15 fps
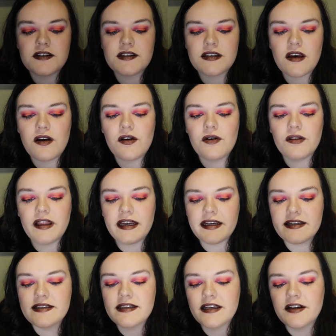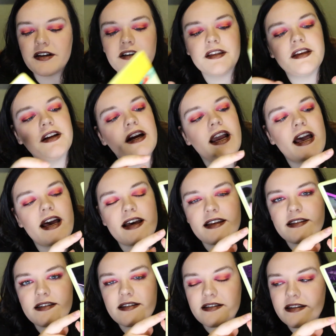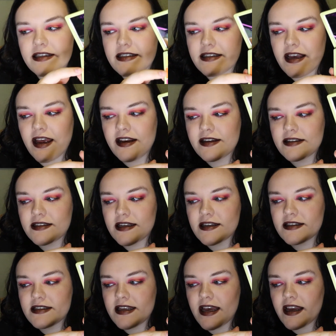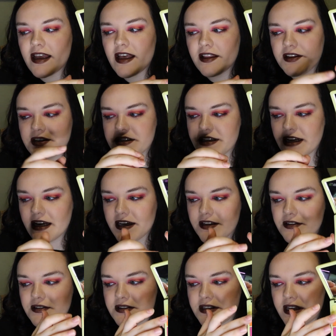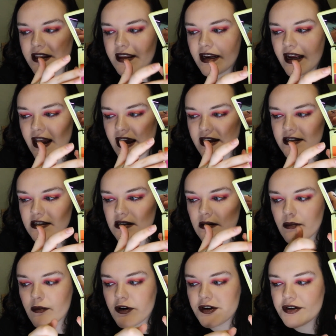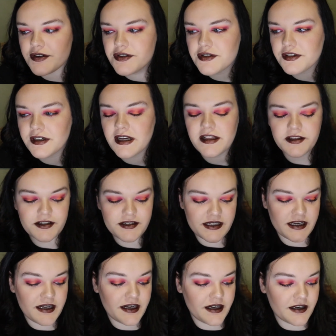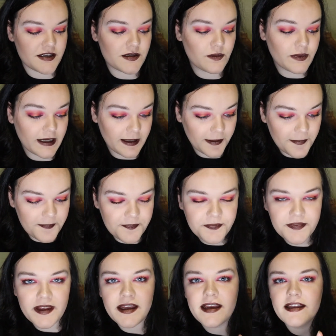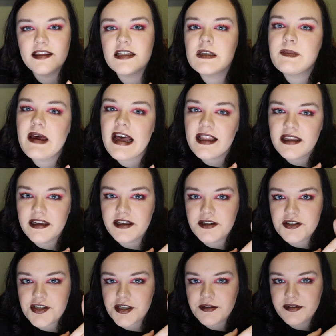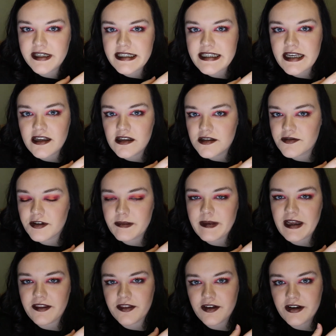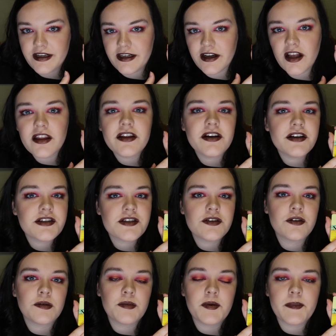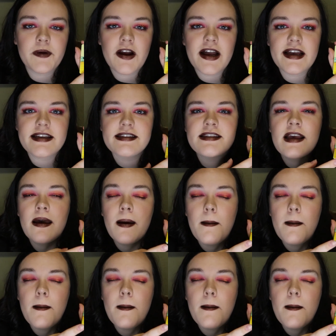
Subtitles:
So like I said earlier, it has these kind of sunset colors that I used, and then it has some more neutral colors in here as well. This palette usually retails for about $30, normal price.